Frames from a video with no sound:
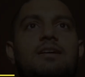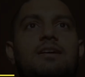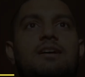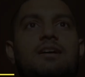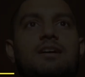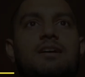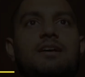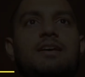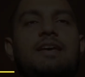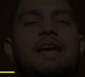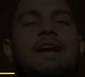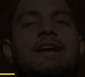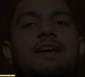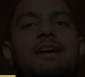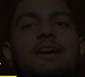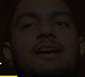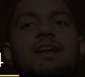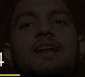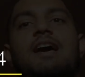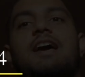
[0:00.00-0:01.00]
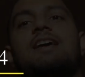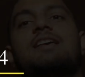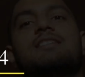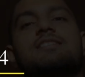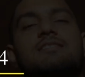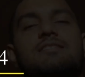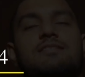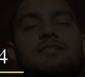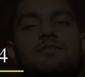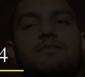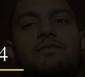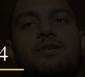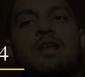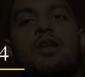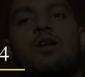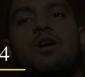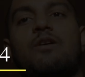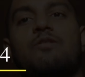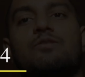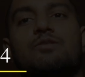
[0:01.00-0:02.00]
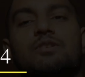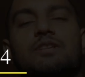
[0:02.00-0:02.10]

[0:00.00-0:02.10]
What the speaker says: categorized well off,